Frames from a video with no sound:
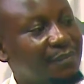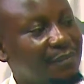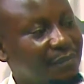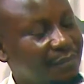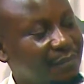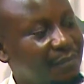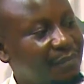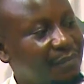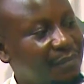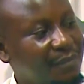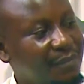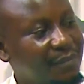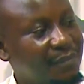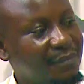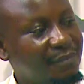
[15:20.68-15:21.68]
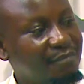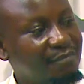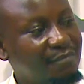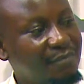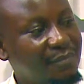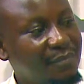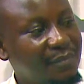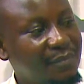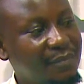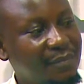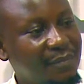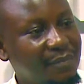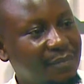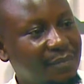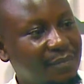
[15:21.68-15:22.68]

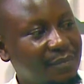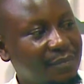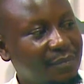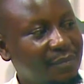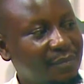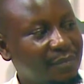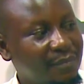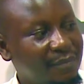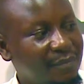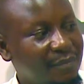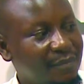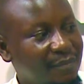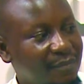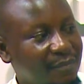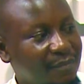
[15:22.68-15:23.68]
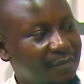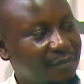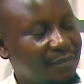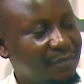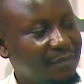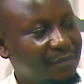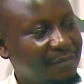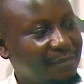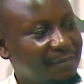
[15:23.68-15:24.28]
This person isn't speaking.